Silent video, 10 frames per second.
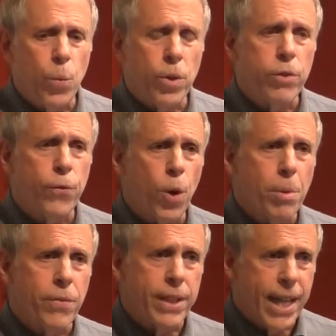was a form
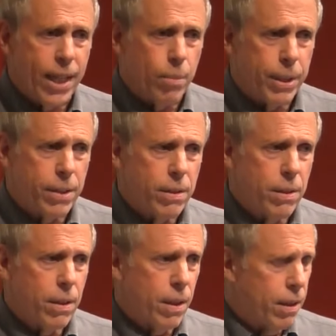of entanglement
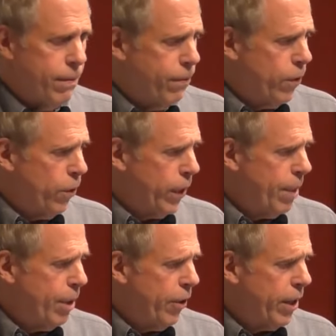for early
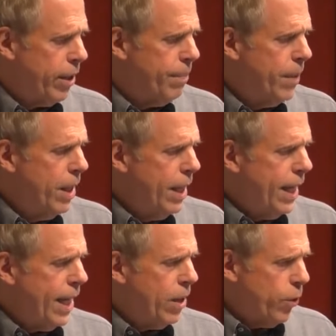America.
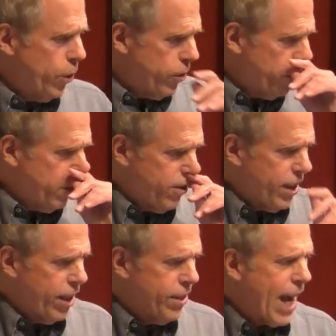And of course,
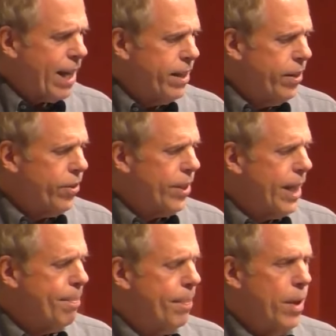exactly the
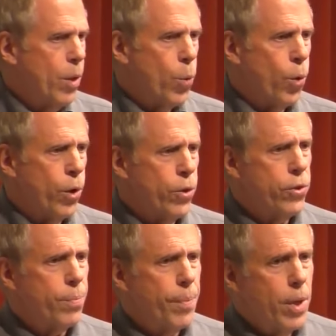same
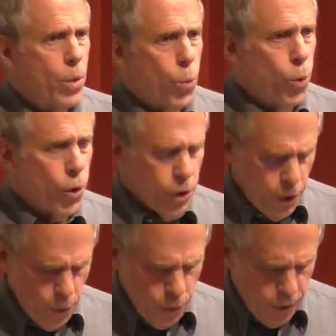words were
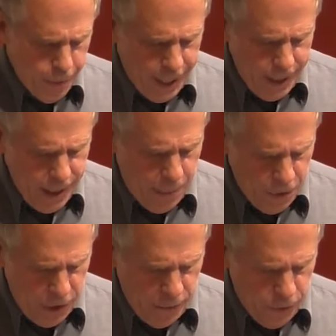used by
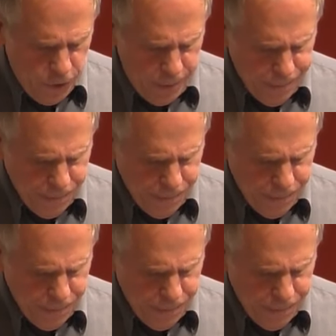Thomas Jefferson.